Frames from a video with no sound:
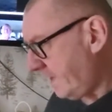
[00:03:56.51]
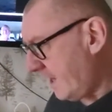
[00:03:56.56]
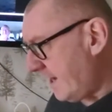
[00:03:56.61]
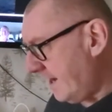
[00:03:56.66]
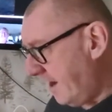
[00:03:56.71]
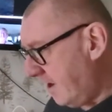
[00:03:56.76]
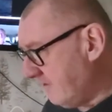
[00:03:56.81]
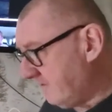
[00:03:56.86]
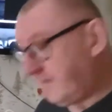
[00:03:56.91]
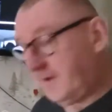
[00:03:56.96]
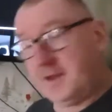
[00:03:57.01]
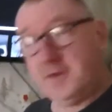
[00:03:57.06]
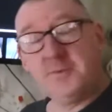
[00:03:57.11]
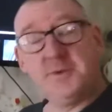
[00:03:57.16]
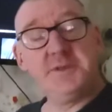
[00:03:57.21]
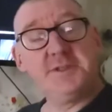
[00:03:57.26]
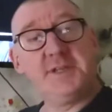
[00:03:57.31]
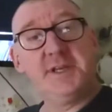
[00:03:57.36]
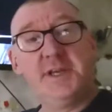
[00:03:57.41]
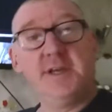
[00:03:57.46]
and hopefully
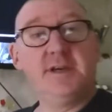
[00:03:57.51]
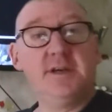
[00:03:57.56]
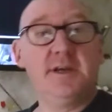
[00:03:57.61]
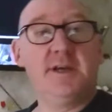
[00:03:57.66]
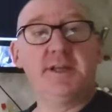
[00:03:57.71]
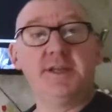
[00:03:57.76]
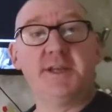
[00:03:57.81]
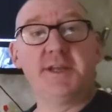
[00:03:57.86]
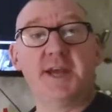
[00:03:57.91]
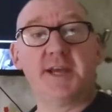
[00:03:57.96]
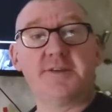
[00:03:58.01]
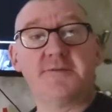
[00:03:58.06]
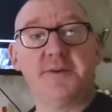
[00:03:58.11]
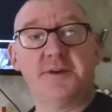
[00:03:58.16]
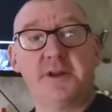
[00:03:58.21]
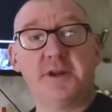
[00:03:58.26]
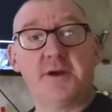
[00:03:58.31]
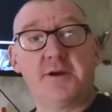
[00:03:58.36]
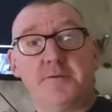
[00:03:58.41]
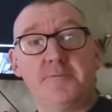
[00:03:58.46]
we'll see you in the next
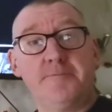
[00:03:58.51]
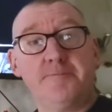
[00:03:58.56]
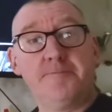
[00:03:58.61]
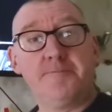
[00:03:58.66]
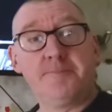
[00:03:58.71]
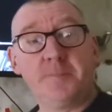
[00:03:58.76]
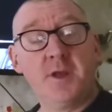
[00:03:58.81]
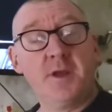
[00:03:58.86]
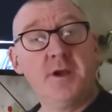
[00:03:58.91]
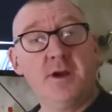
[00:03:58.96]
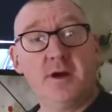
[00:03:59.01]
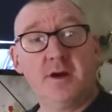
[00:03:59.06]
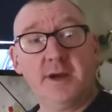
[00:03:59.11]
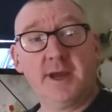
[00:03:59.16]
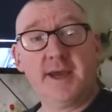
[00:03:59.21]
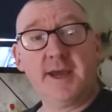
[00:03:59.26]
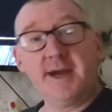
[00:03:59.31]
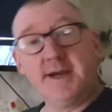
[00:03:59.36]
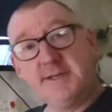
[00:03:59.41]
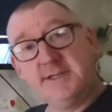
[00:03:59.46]
video.
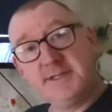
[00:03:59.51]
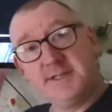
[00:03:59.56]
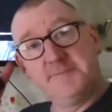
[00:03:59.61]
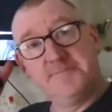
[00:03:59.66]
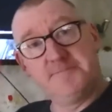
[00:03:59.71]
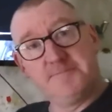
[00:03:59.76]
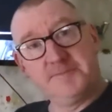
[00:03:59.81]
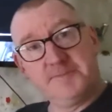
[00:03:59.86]
Okay guys,